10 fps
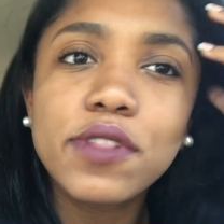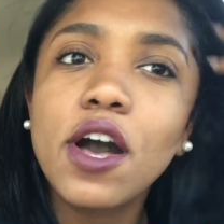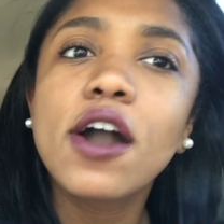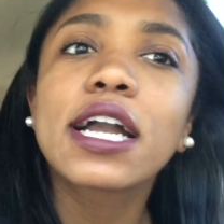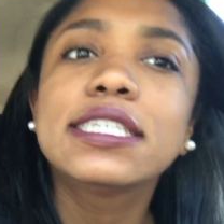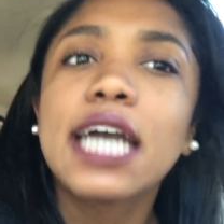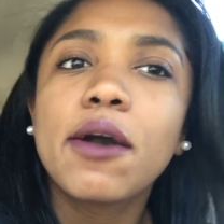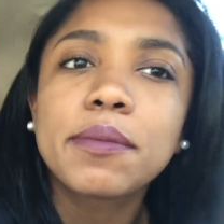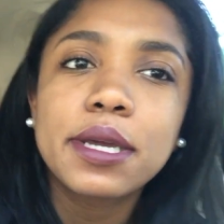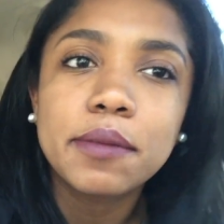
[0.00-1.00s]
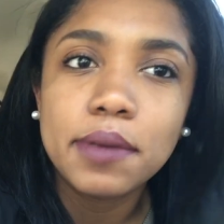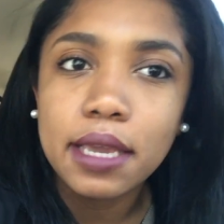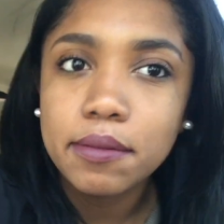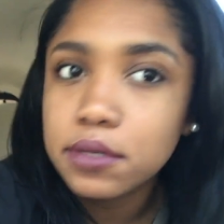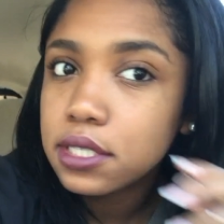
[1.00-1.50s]
vlog I doubt I'm gonna be
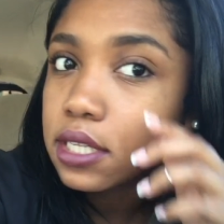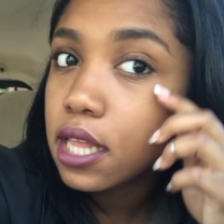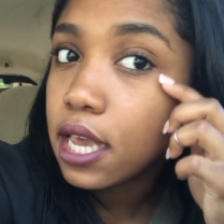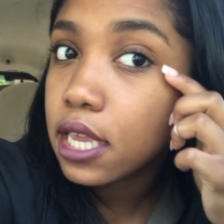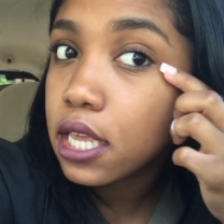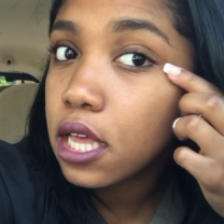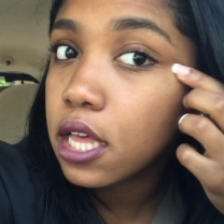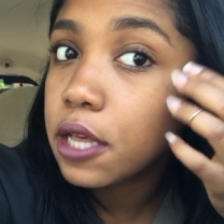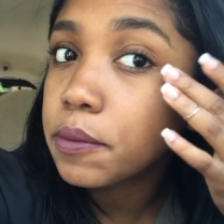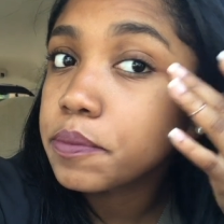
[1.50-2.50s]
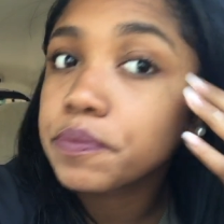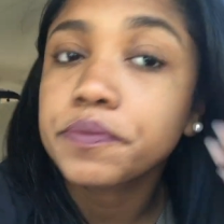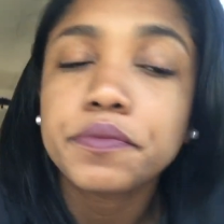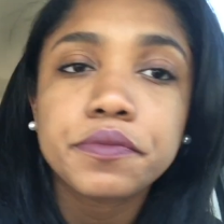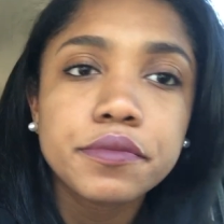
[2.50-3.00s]
able to like um,
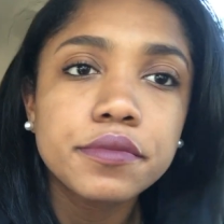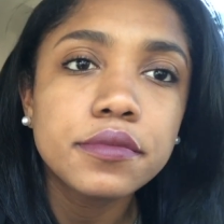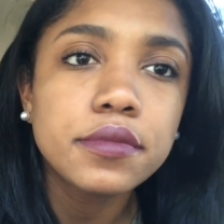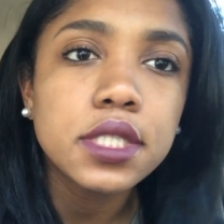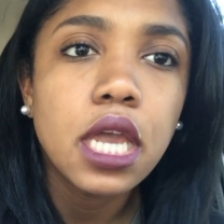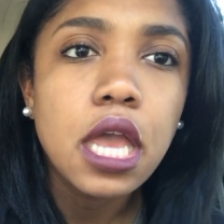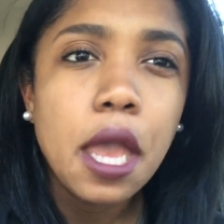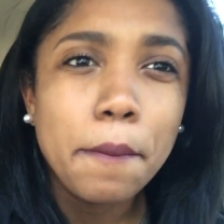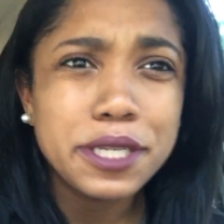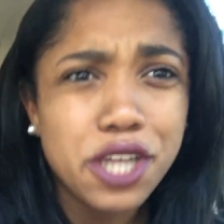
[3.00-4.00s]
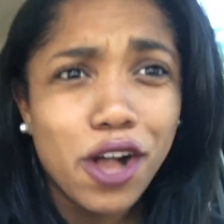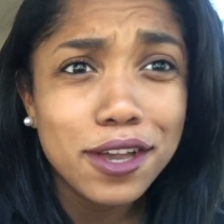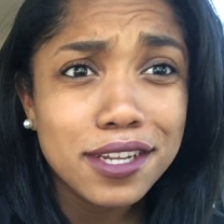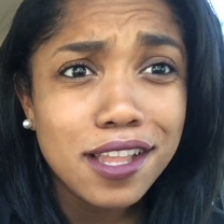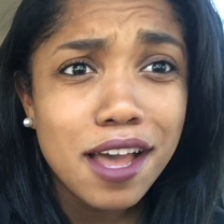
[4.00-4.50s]
be
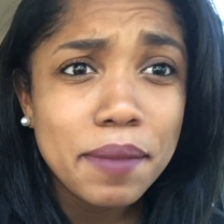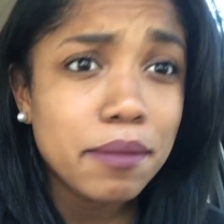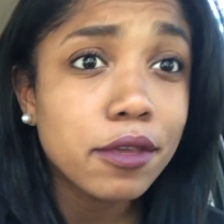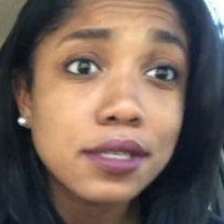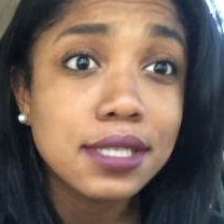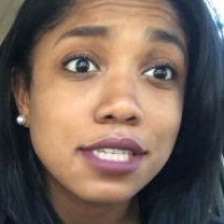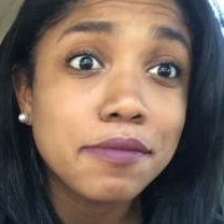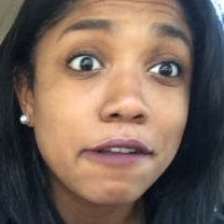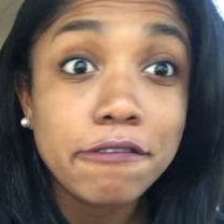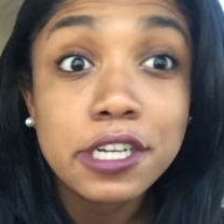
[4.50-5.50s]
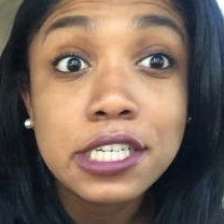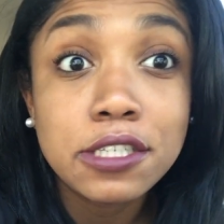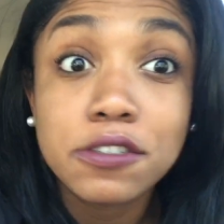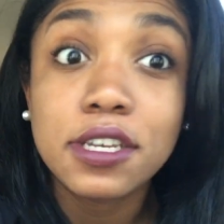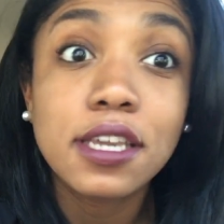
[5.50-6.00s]
talking a lot. Maybe you can see some of my
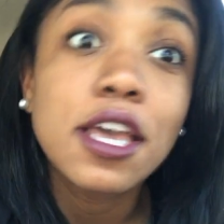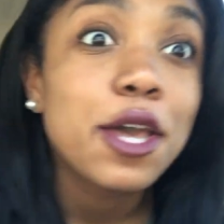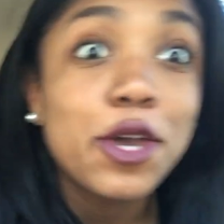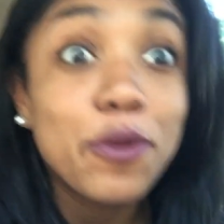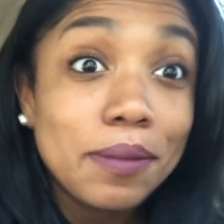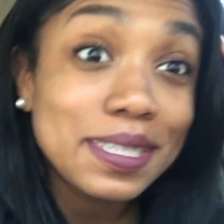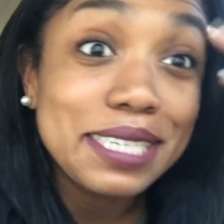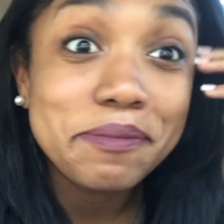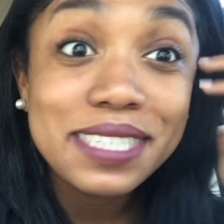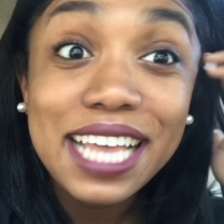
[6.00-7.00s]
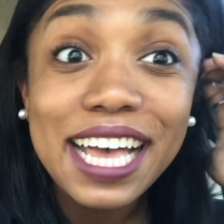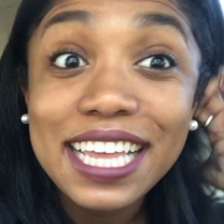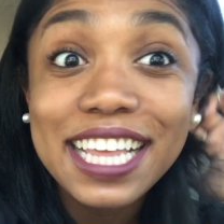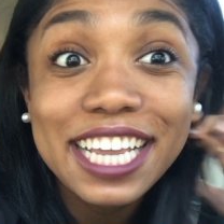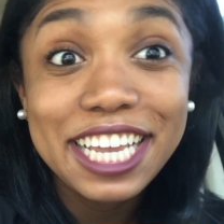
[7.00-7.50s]
friends or like who I'm sitting
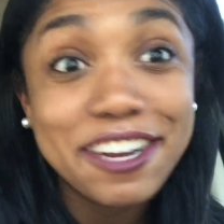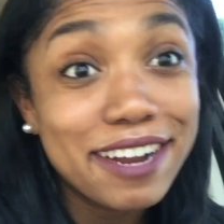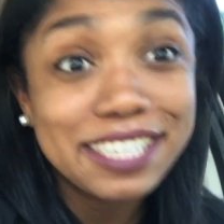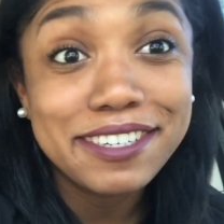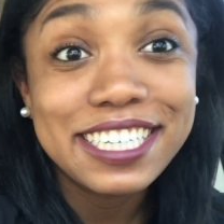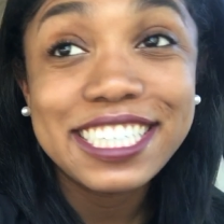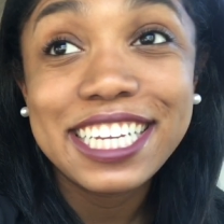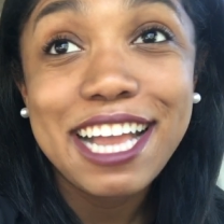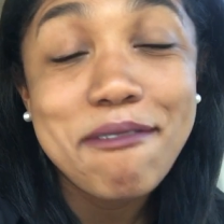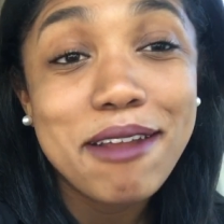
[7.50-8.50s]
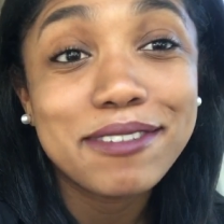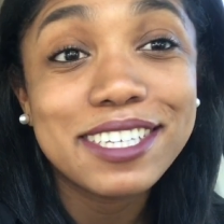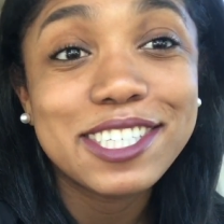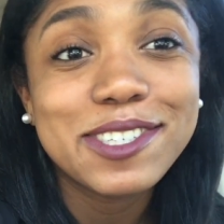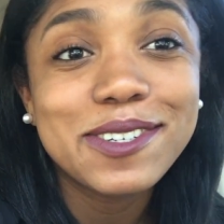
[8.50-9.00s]
beside like in graduation. I'm not
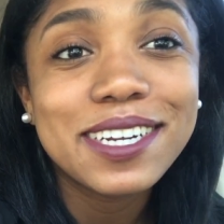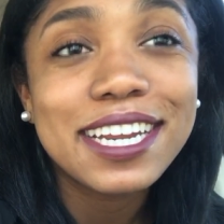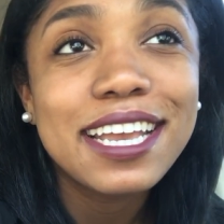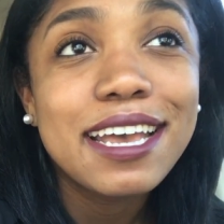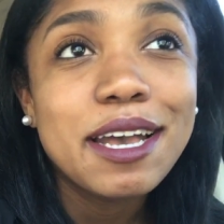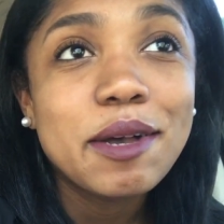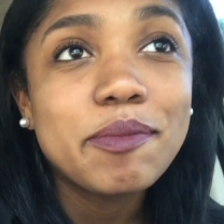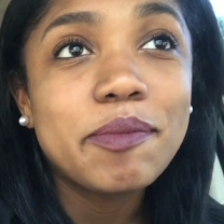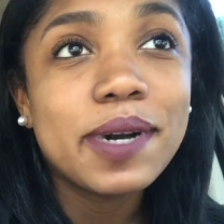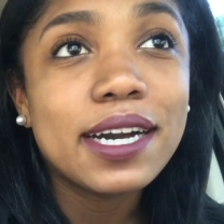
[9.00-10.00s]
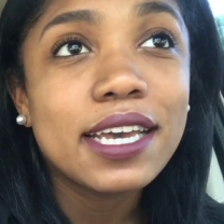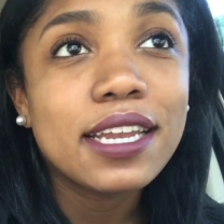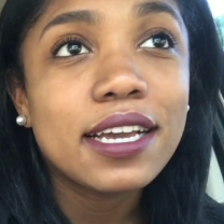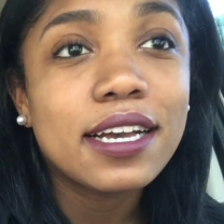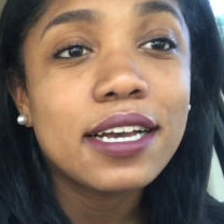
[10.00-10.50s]
really sure.
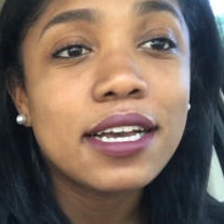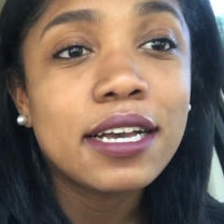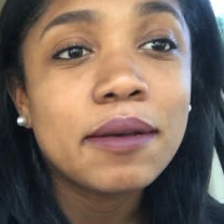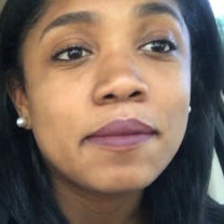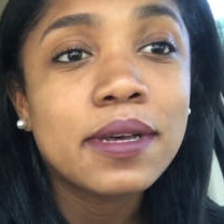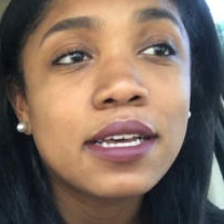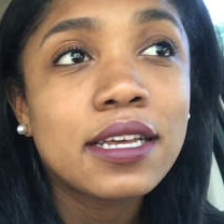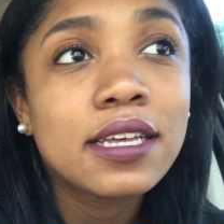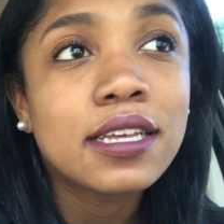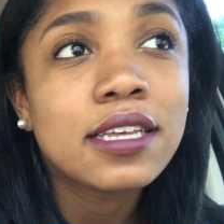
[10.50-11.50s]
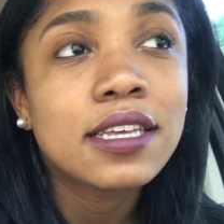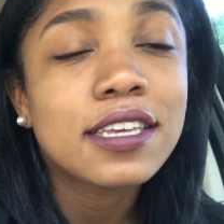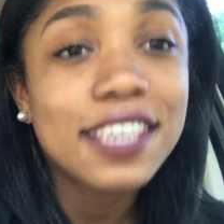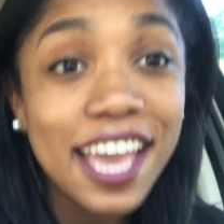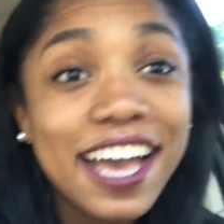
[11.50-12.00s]
But um,
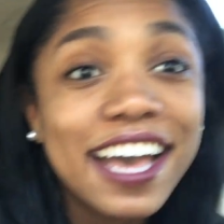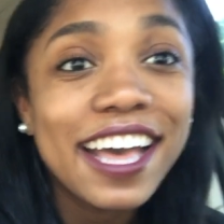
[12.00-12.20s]
yeah.